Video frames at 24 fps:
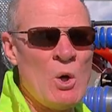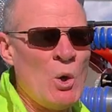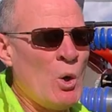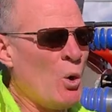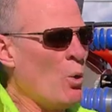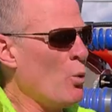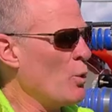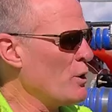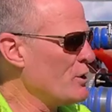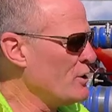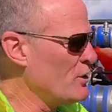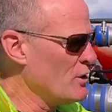
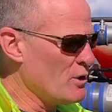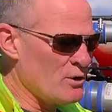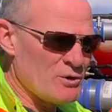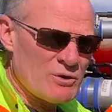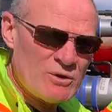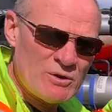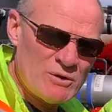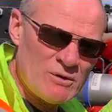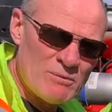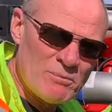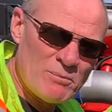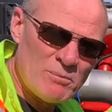When you're
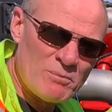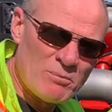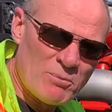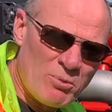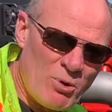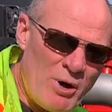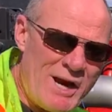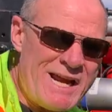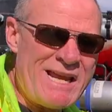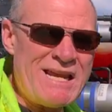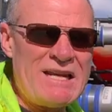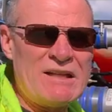
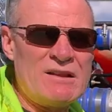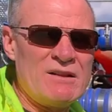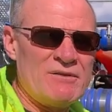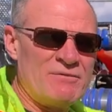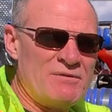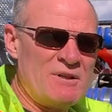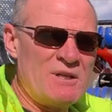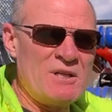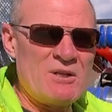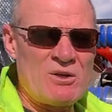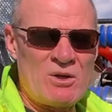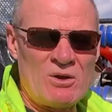breaking the
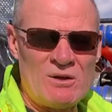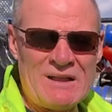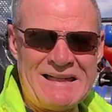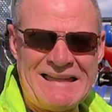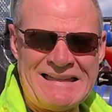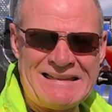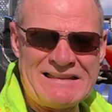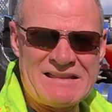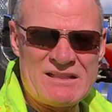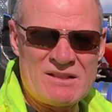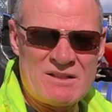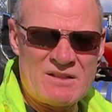vehicle
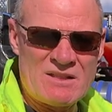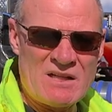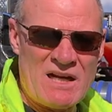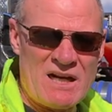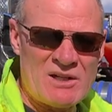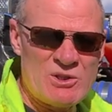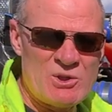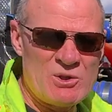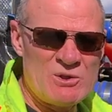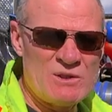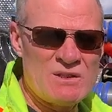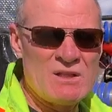into
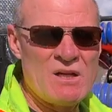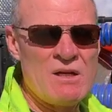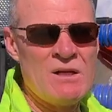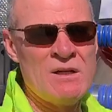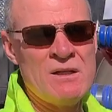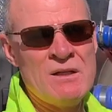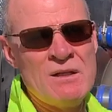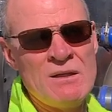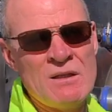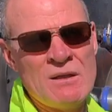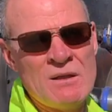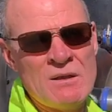sections,
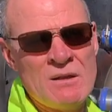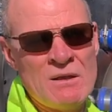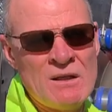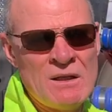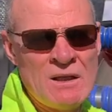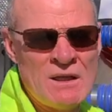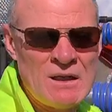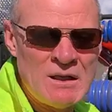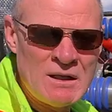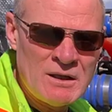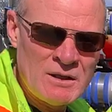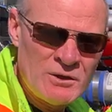
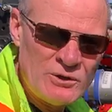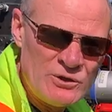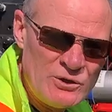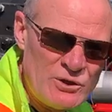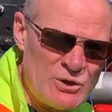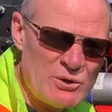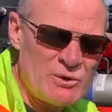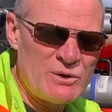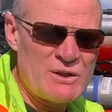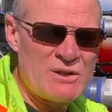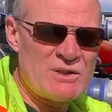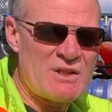
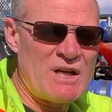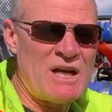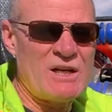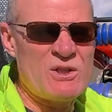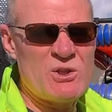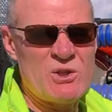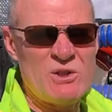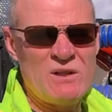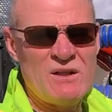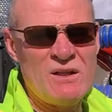do the section,